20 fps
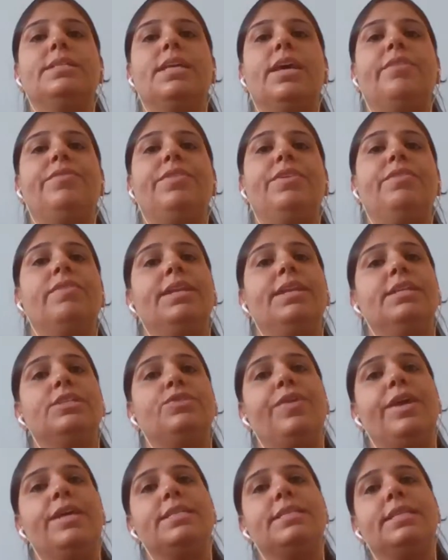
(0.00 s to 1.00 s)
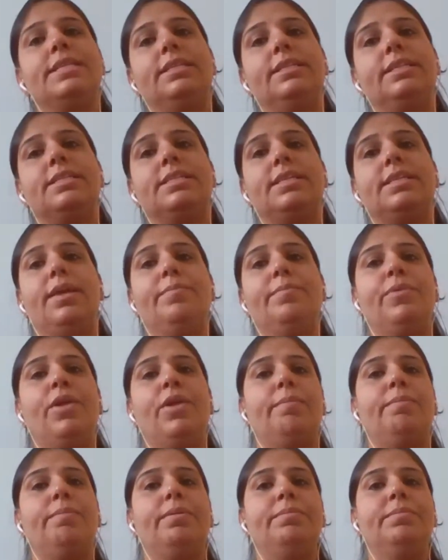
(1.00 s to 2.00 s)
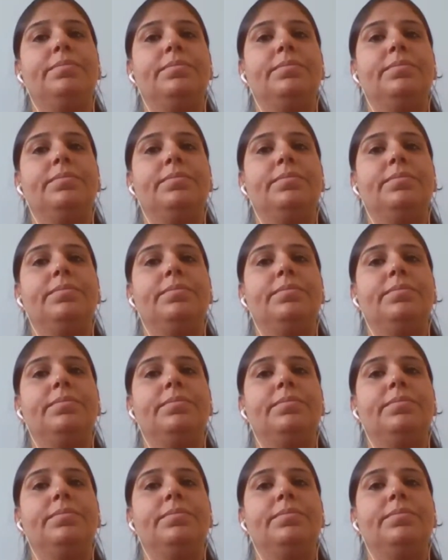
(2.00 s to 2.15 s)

everyone is facing the same problem.